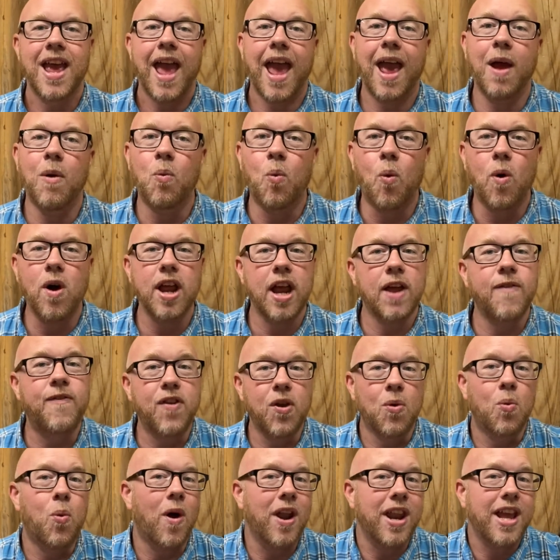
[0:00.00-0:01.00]
And if
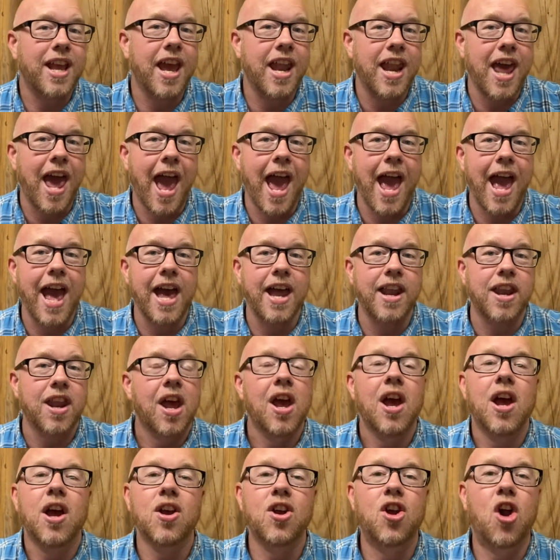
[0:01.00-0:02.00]
you want to get
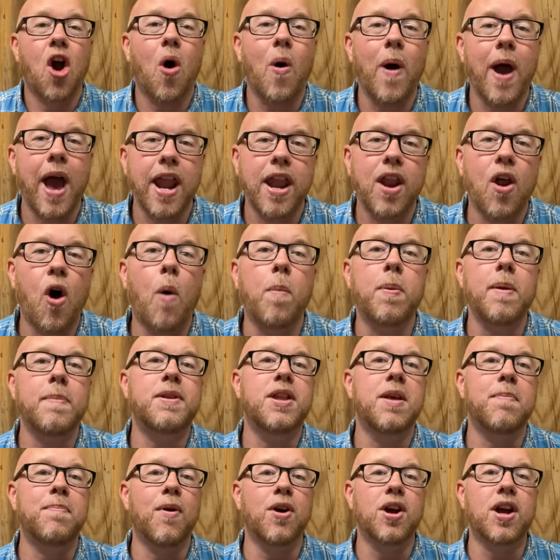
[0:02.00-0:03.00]
ahead, go ahead and open up
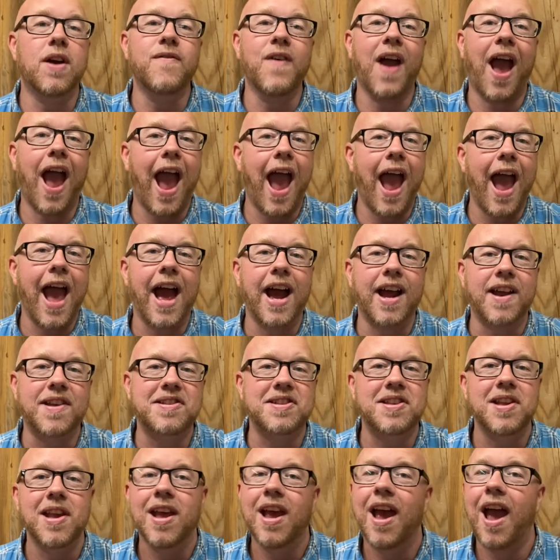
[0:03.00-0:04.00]
the book of Acts.
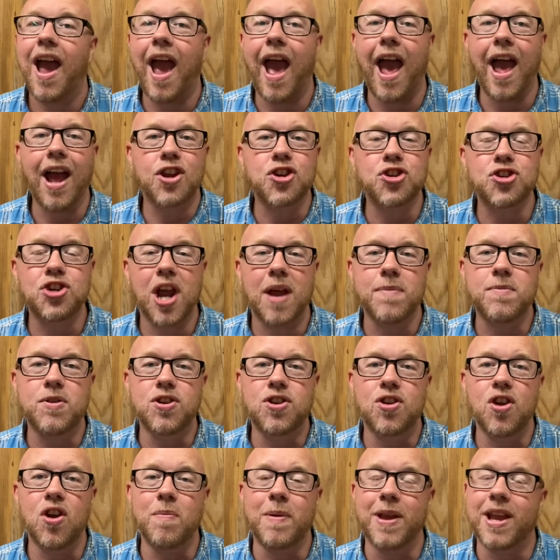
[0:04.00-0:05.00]
Acts chapter
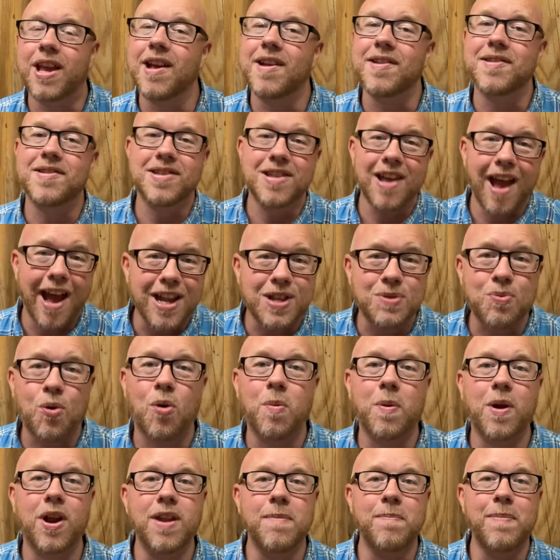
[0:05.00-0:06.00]
2, because that's
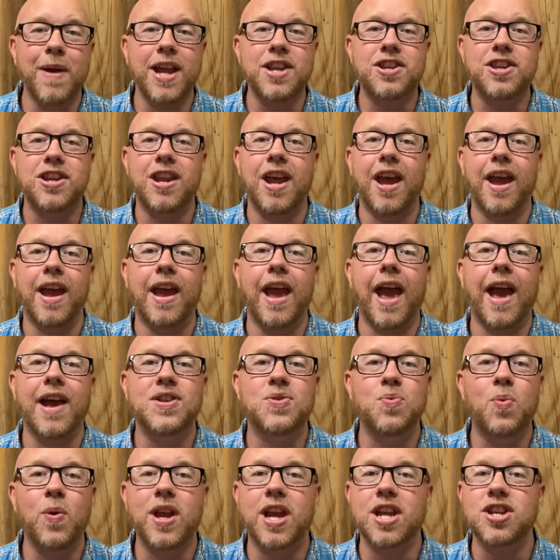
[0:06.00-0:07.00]
where we're going to be today
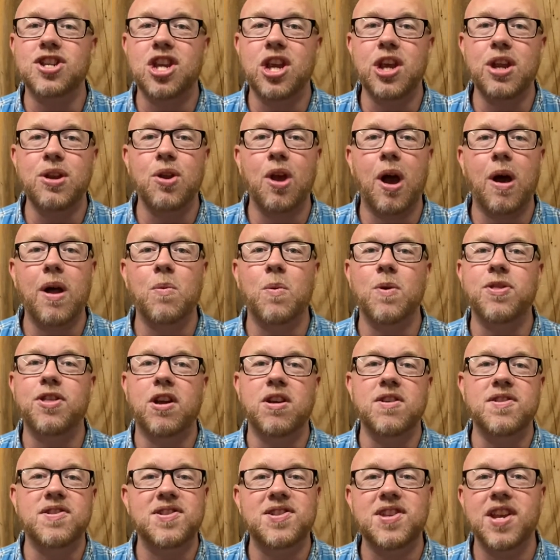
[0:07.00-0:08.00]
as we continue on with
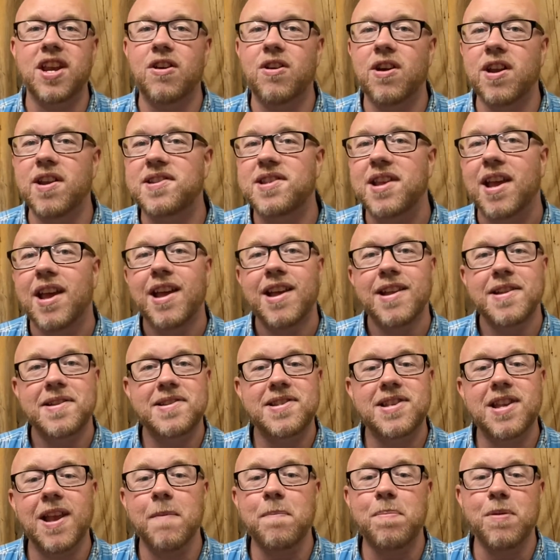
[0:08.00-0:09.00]
our series,
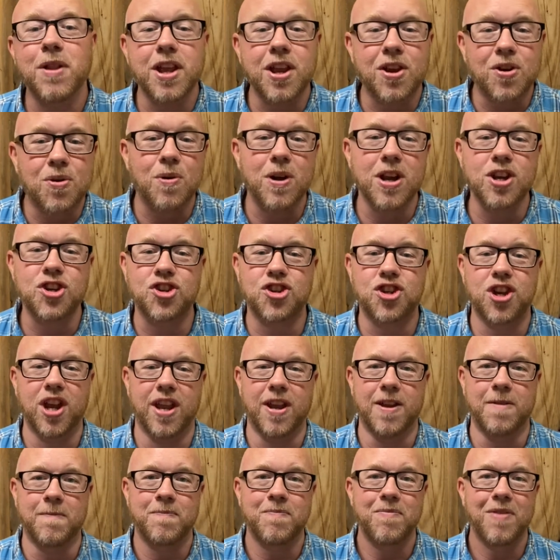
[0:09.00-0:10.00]
Simply
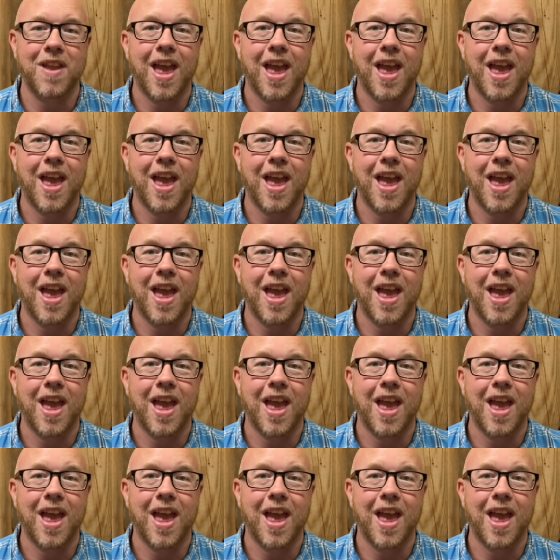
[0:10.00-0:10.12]
Christian.